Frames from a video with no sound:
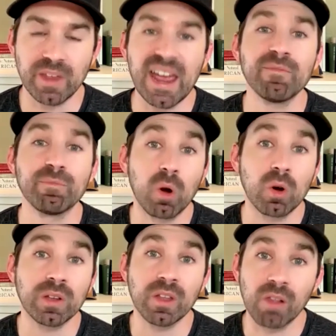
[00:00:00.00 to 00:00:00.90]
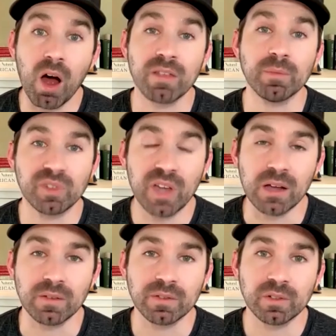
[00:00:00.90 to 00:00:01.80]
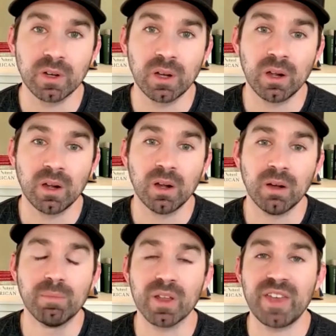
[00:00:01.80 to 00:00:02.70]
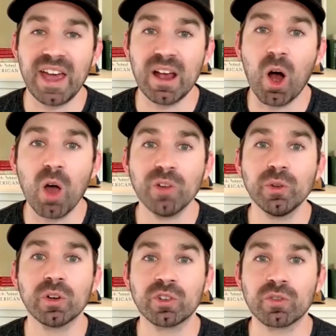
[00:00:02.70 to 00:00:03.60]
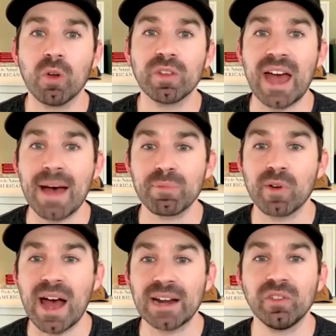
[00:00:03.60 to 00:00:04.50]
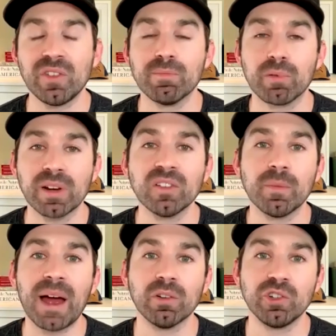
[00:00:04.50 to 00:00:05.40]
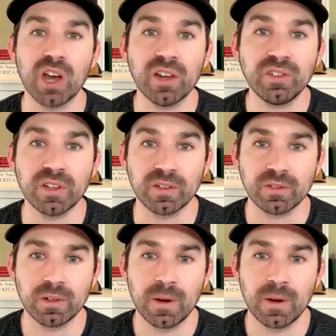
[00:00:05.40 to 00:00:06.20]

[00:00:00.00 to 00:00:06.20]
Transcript: They have broken the law themselves, but they also control the apparatus that brings about justice.